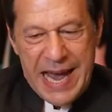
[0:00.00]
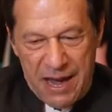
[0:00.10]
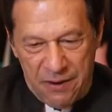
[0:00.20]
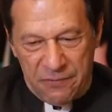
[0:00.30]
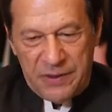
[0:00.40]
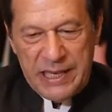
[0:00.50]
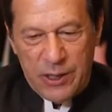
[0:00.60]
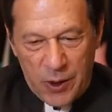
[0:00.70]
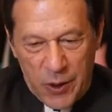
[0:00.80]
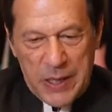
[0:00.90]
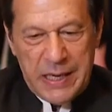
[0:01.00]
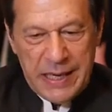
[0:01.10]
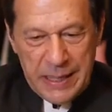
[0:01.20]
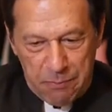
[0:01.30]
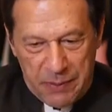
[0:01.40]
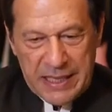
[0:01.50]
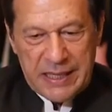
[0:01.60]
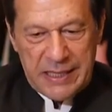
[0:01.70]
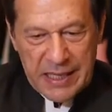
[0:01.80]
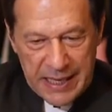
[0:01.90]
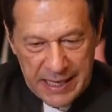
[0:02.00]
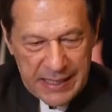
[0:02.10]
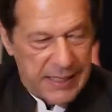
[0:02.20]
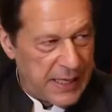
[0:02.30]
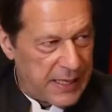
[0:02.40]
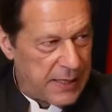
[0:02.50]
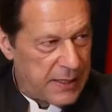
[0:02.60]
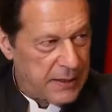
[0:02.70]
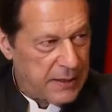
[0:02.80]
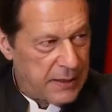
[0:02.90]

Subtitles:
Every lawyer in Pakistan has said